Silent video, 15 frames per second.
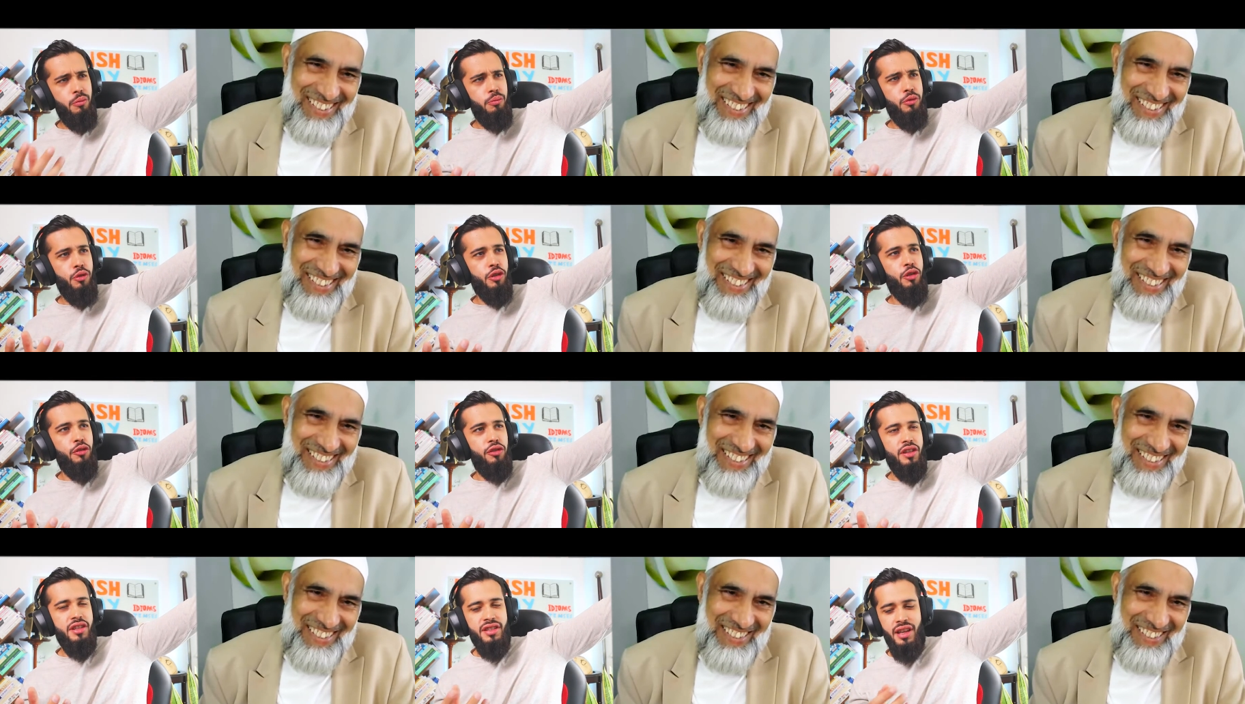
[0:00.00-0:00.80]

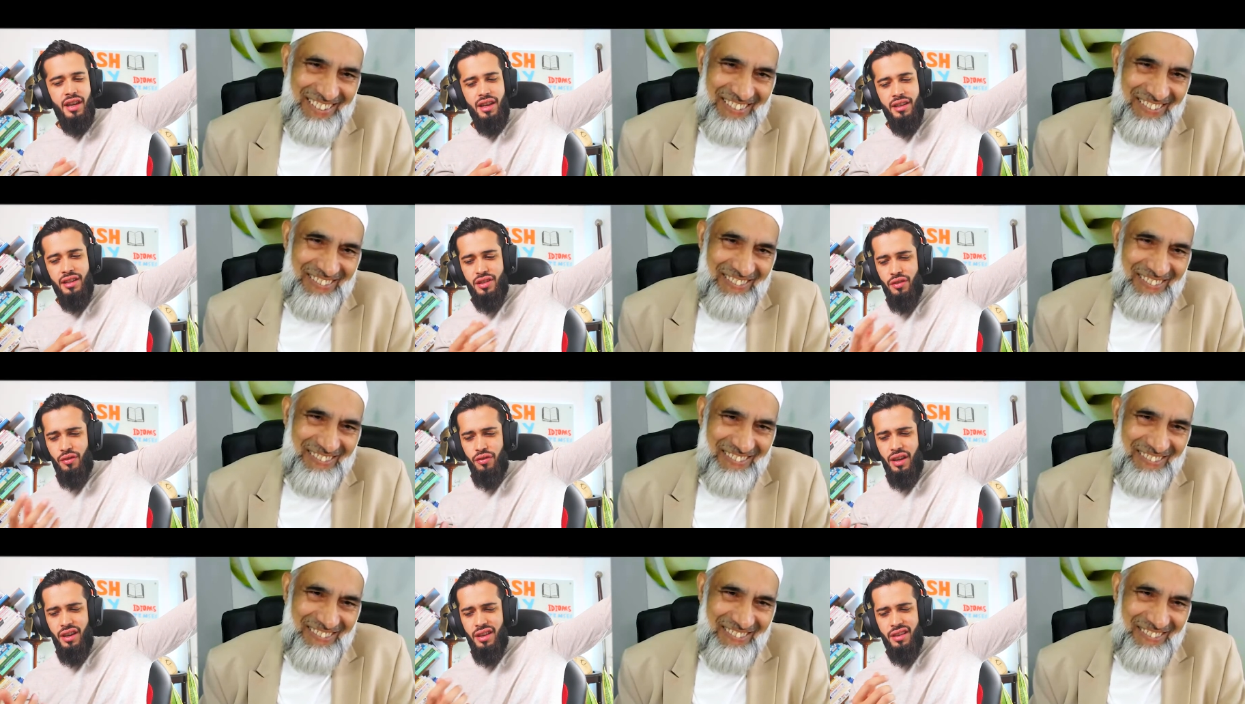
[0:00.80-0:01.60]
Speaker 1: beautifully said. It's
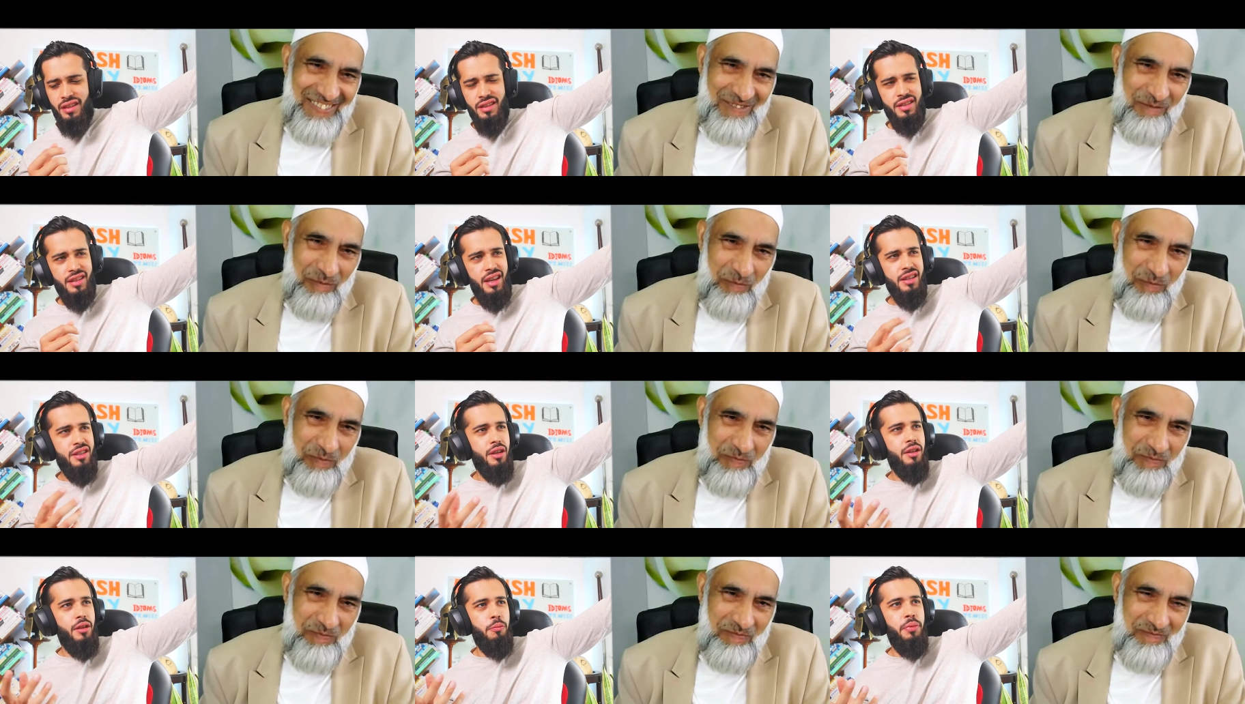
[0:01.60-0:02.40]
very
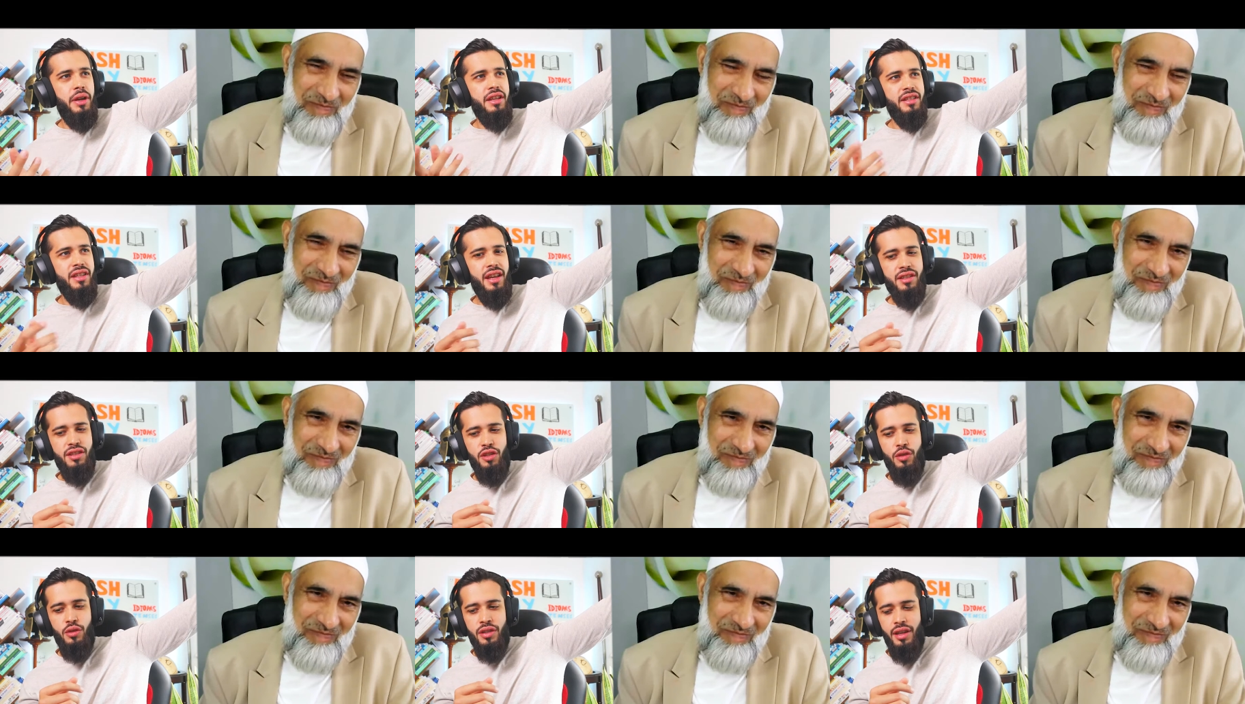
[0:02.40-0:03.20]
concise,
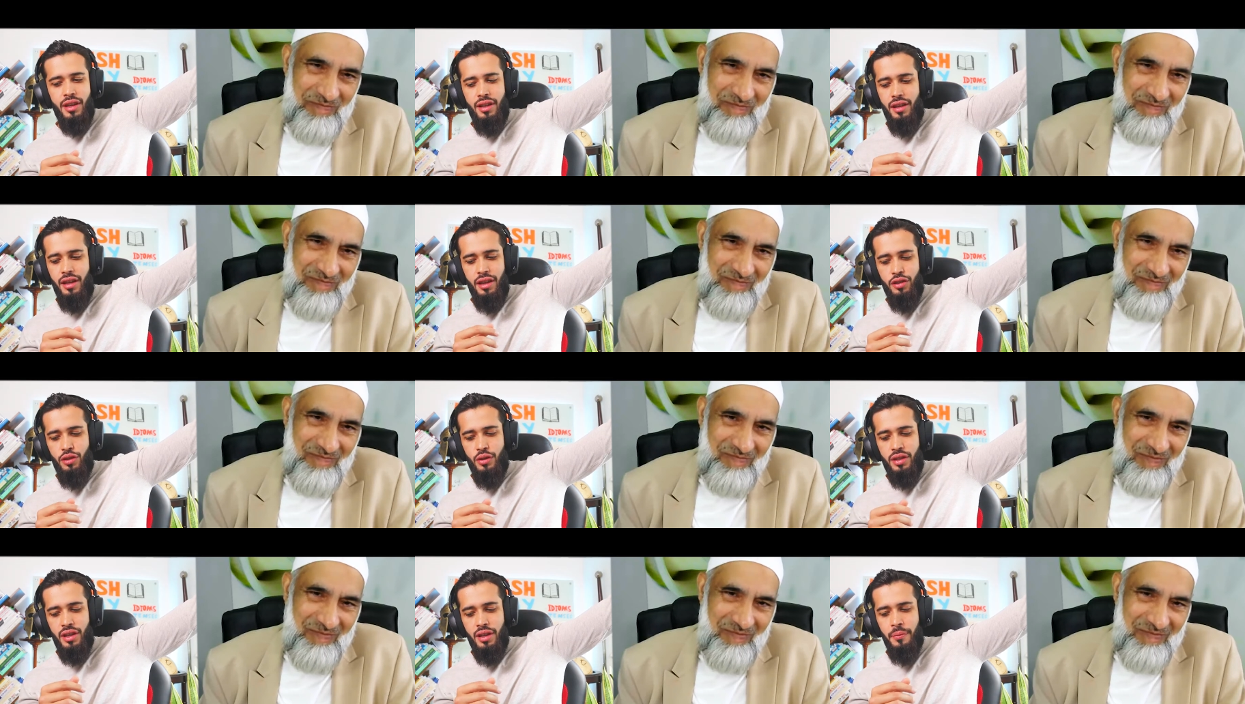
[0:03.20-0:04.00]
bite-sized, as you said, as
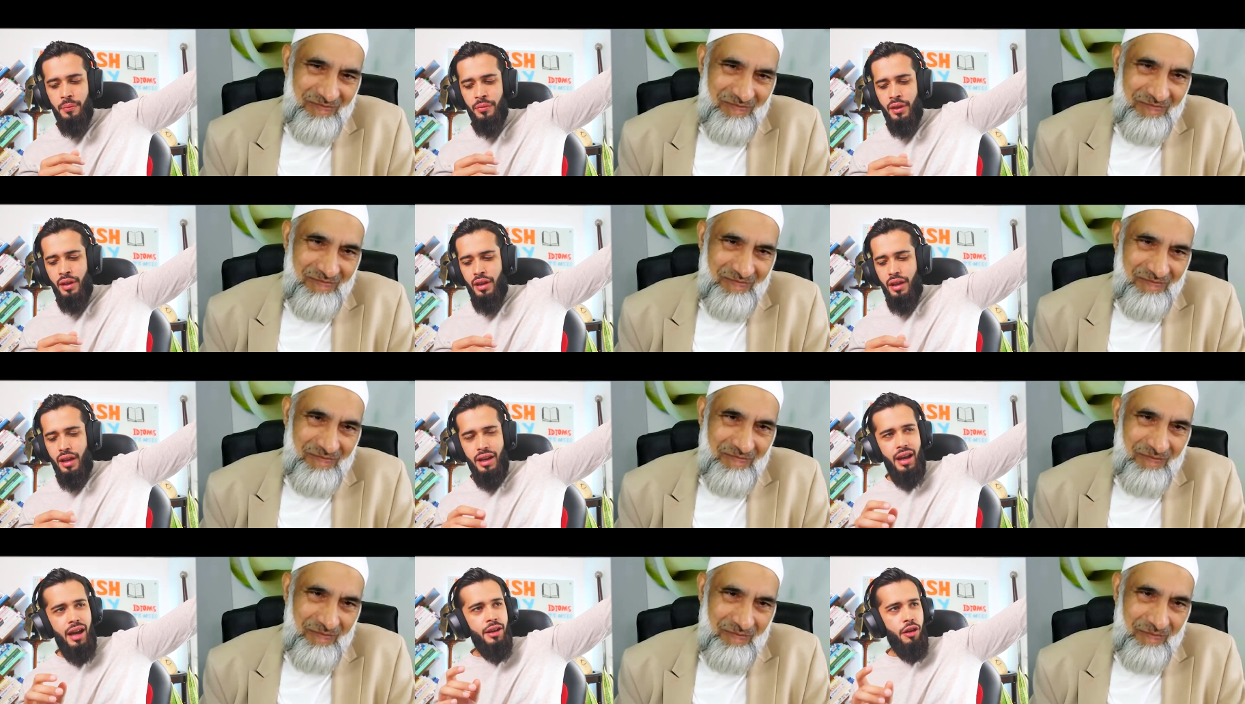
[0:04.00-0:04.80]
you say.
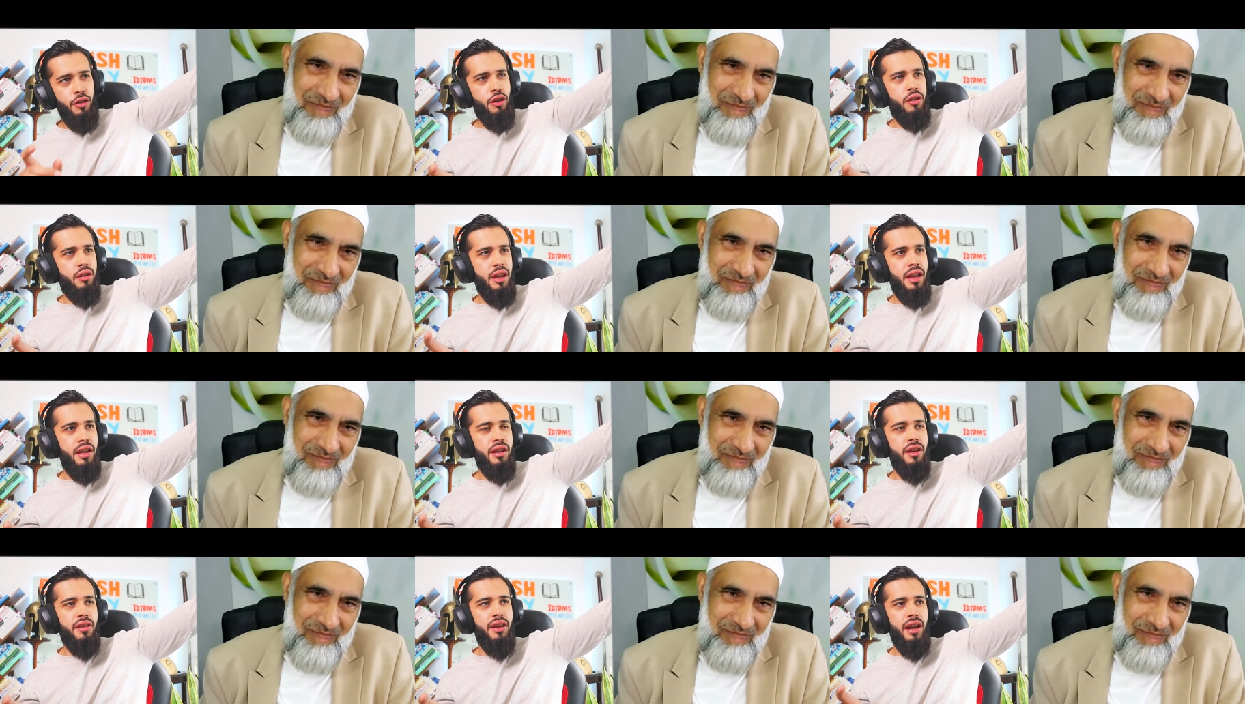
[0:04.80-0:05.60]
Uh, another
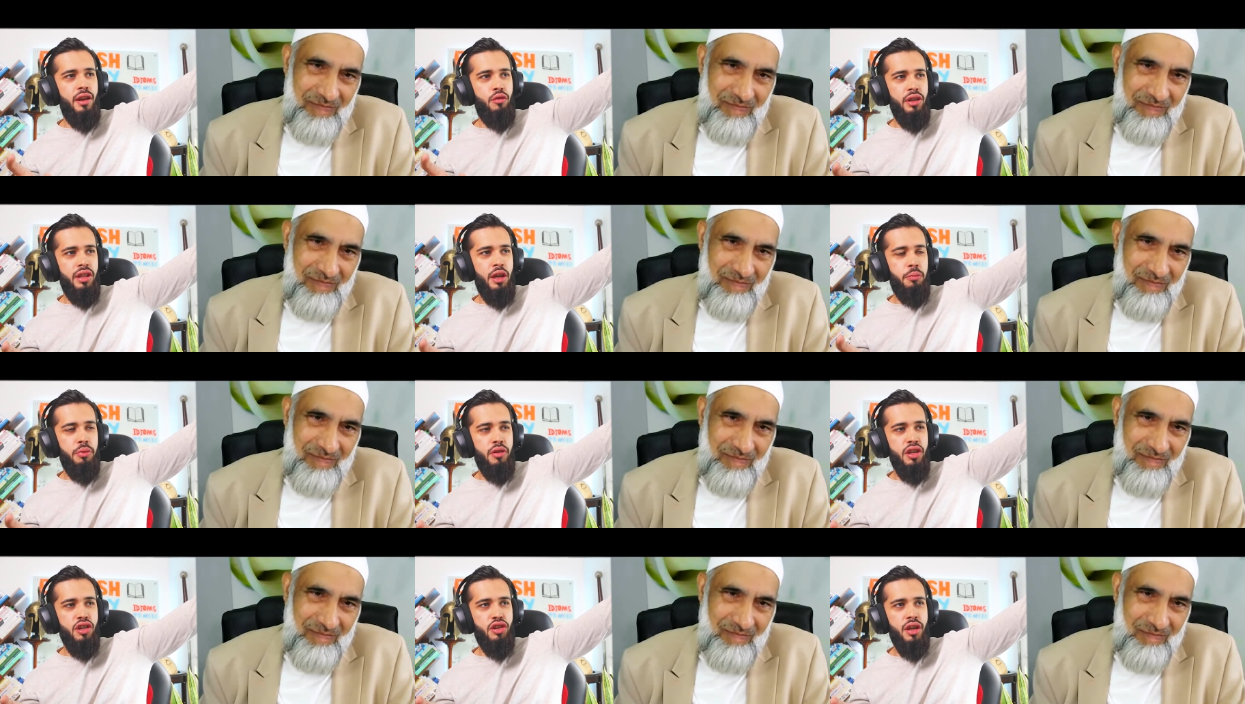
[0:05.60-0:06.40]
area that I really
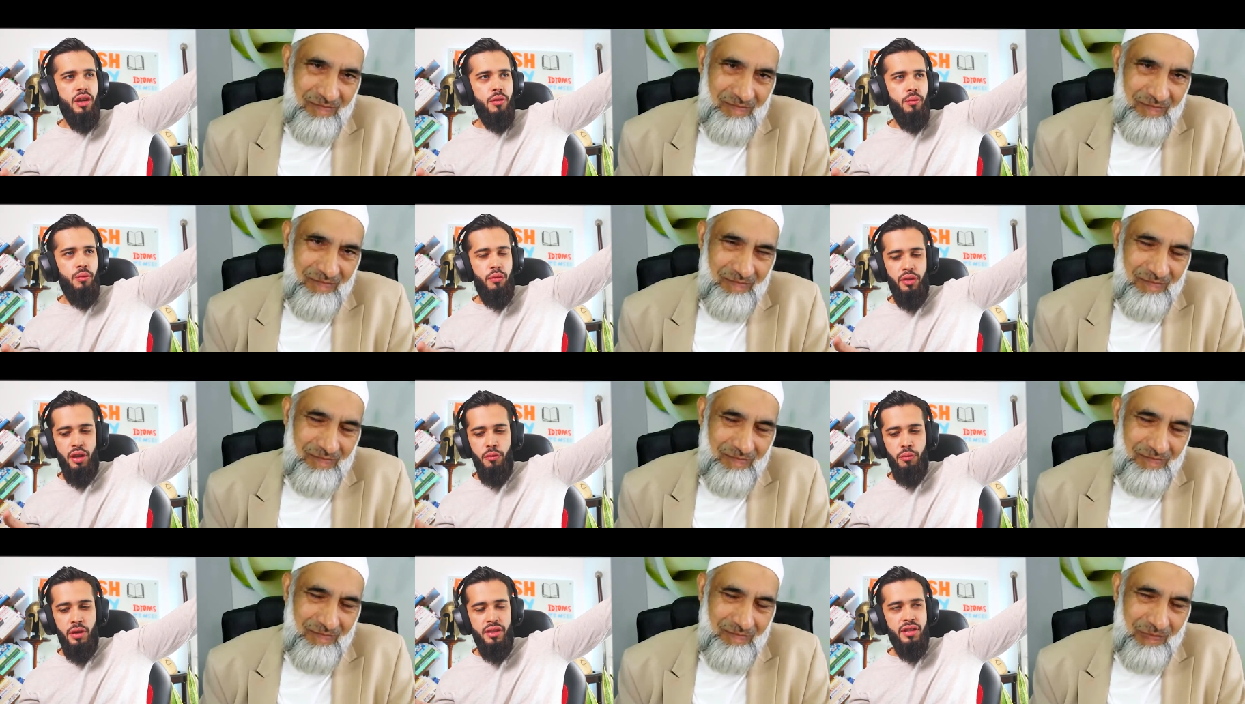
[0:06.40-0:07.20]
appreciate
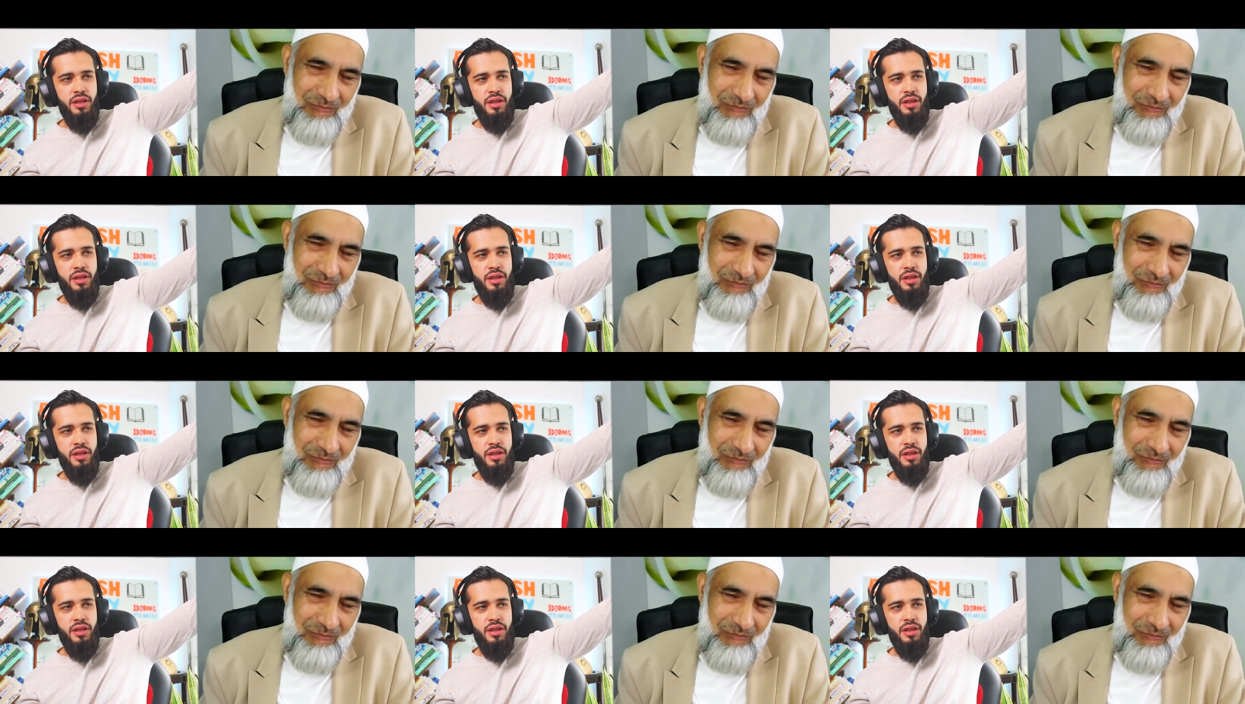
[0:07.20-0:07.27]
that made